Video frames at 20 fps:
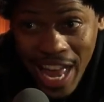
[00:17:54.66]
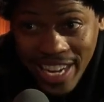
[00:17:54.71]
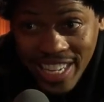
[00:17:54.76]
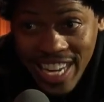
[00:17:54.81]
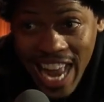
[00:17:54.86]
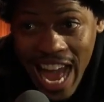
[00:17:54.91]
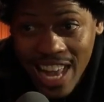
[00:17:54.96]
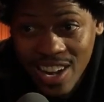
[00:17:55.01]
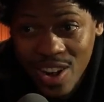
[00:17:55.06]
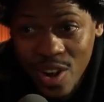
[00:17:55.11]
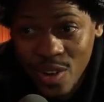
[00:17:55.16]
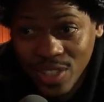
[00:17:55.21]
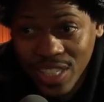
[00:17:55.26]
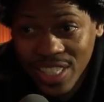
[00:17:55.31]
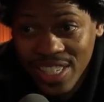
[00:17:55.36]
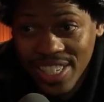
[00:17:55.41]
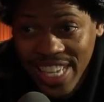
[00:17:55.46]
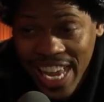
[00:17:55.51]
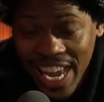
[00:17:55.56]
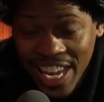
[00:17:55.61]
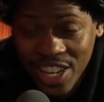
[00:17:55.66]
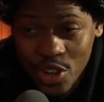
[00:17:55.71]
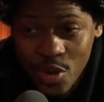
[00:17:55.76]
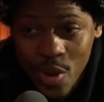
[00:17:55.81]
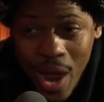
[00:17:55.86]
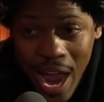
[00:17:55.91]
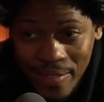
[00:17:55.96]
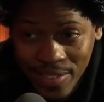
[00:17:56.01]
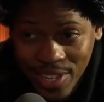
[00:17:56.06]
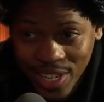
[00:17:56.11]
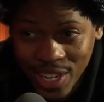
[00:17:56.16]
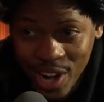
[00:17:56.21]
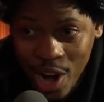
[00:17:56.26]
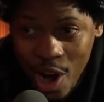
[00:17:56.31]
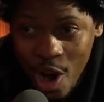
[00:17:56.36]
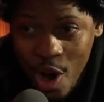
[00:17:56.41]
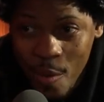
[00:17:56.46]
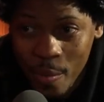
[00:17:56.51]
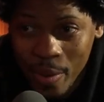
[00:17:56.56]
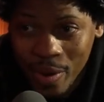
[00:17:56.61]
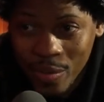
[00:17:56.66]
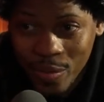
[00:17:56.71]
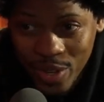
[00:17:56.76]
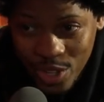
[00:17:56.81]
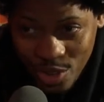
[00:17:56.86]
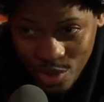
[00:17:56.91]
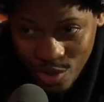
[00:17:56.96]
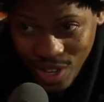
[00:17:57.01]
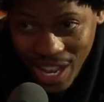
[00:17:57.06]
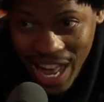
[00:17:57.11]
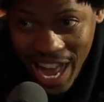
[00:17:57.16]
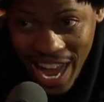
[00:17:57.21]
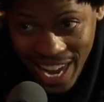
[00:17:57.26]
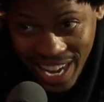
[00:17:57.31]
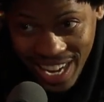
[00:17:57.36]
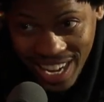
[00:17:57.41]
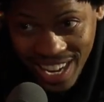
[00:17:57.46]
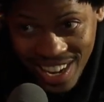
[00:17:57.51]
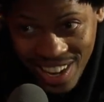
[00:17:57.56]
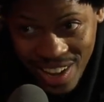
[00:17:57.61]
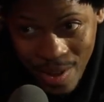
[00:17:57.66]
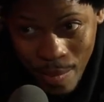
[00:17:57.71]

not only saying you have to go, but when you like